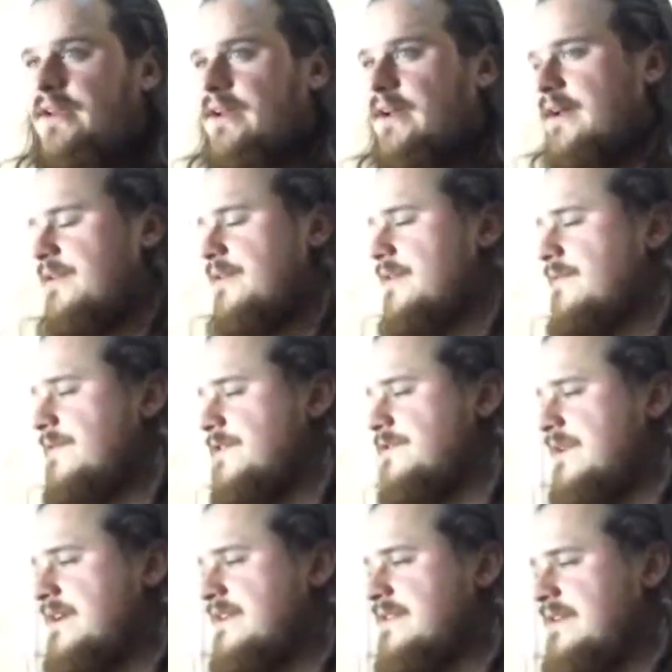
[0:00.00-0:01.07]
you can
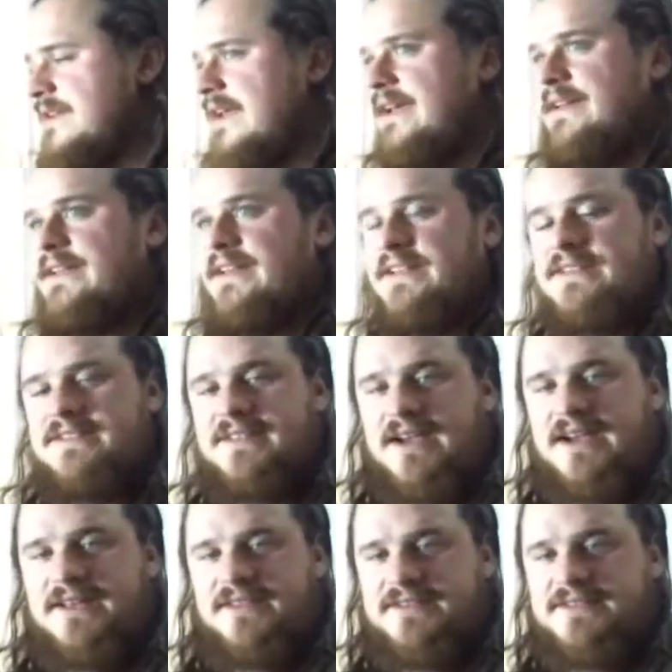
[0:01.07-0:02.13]
visualize the deity
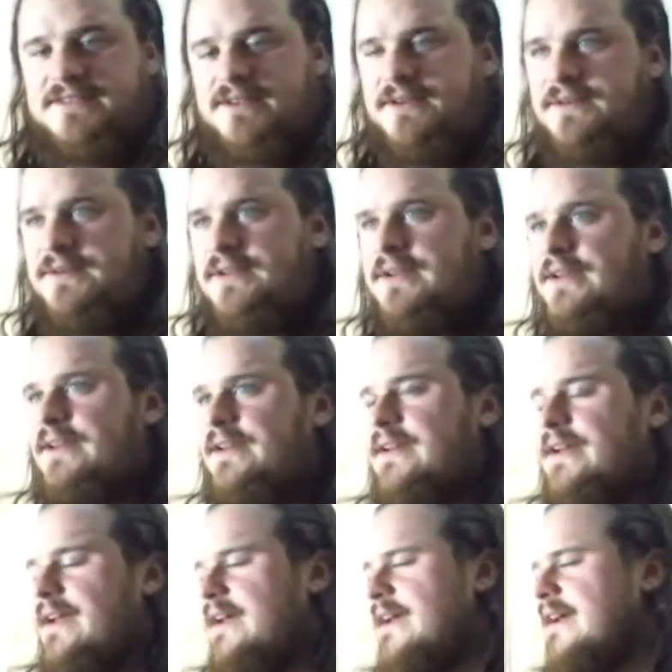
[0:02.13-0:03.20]
inside the stone
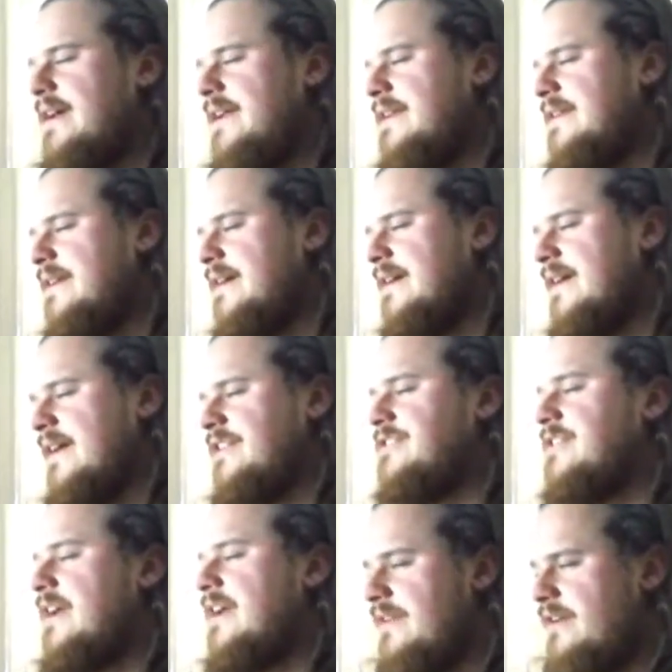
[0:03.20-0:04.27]
and
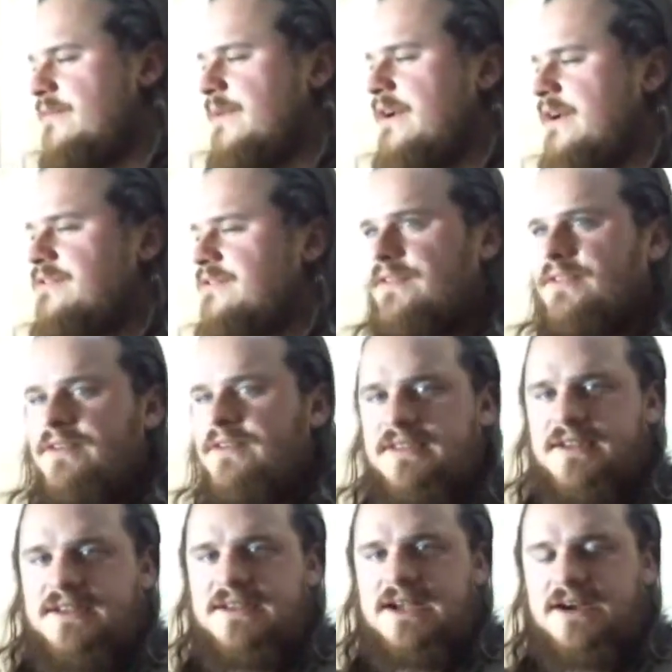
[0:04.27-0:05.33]
chant their mantra during
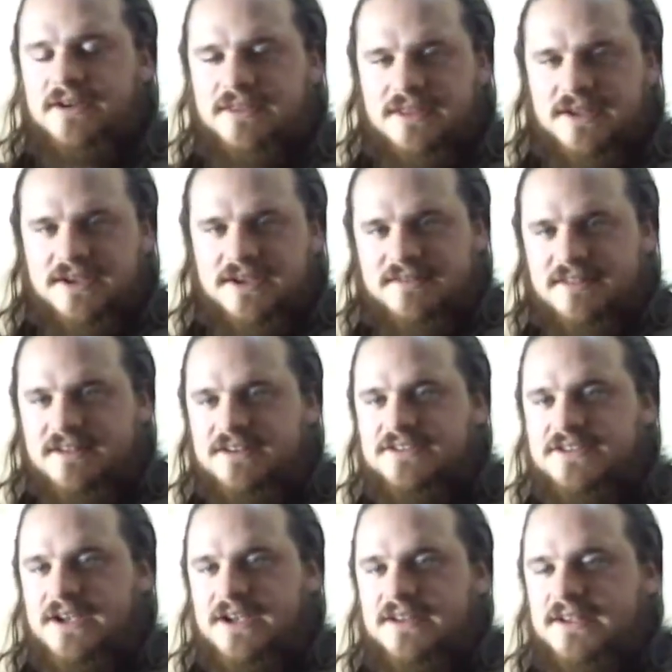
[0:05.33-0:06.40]
the entire thing instead of
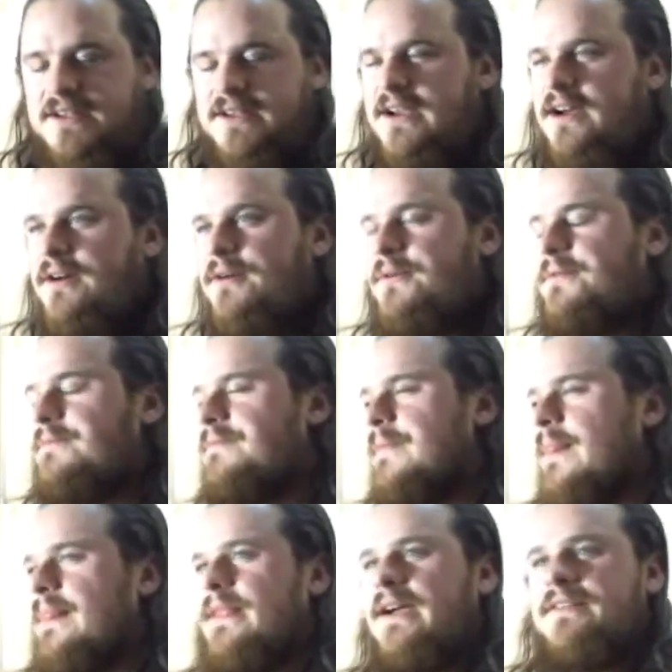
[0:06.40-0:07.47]
chanting Yao.
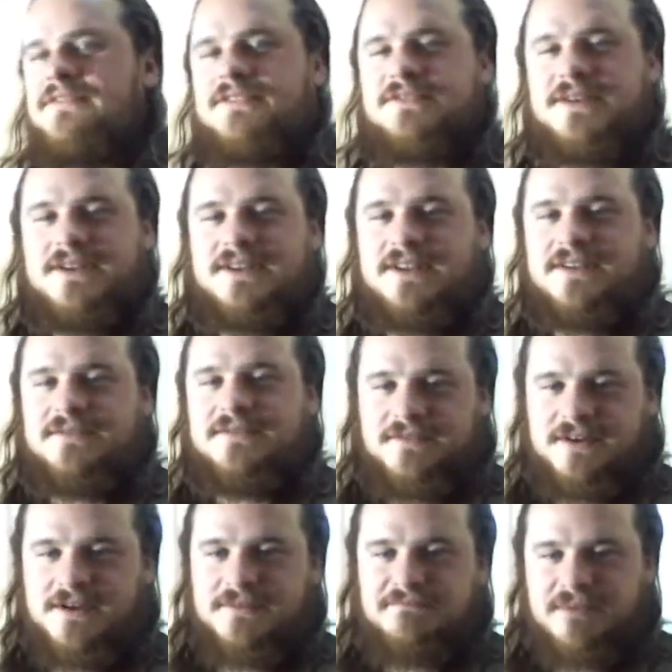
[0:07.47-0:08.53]
I've just tried to give you a
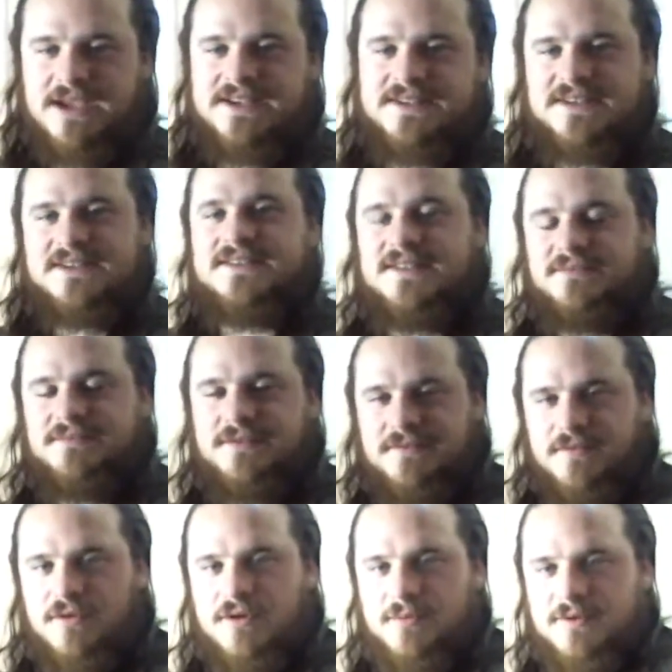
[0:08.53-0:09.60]
very basic, simple
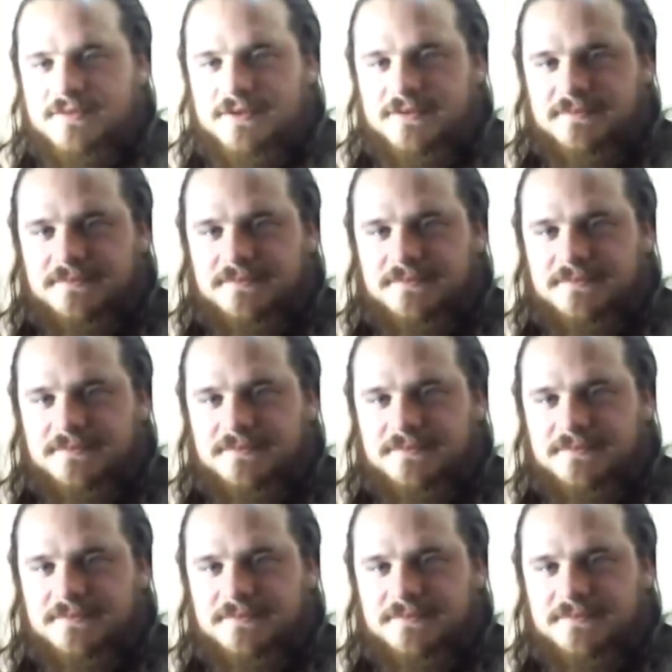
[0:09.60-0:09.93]
form of it.